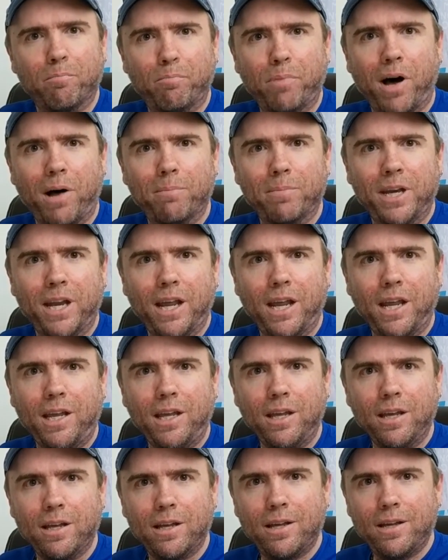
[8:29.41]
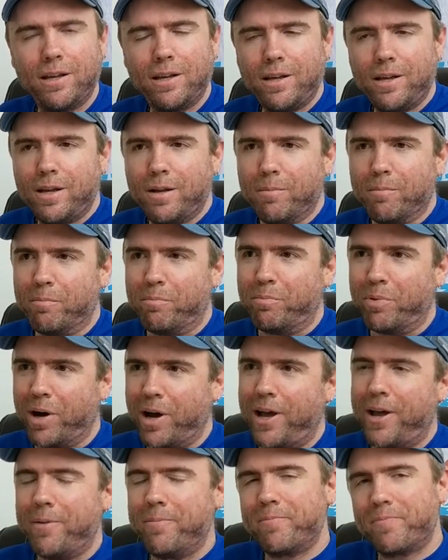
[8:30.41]
Bum knee.
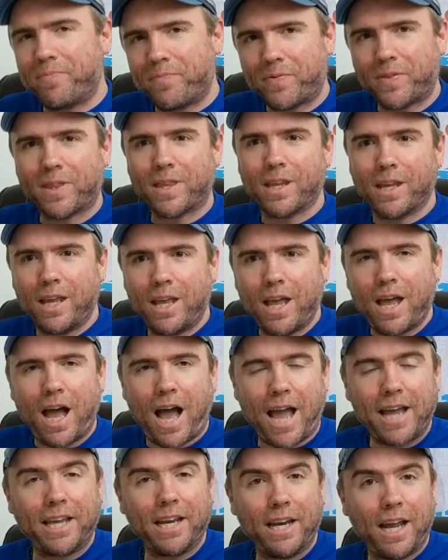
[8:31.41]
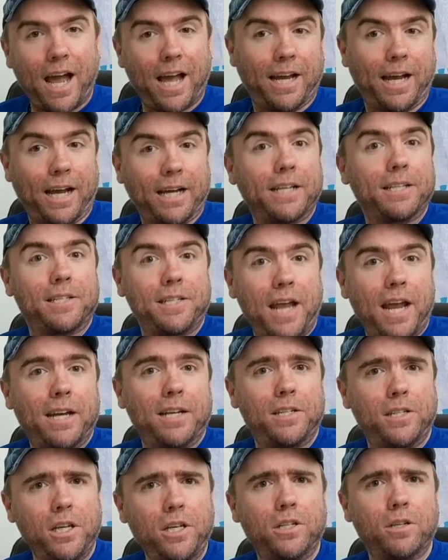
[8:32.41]
But I can stand
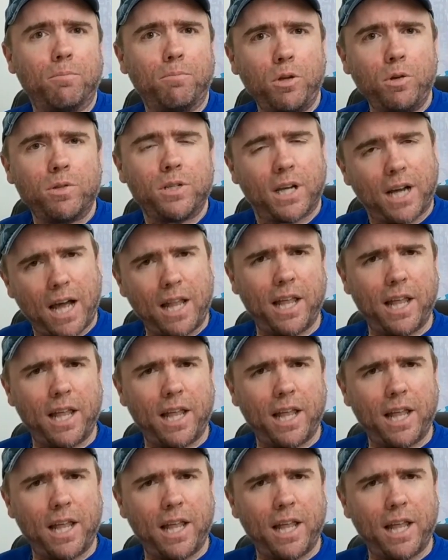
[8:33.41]
to see some music.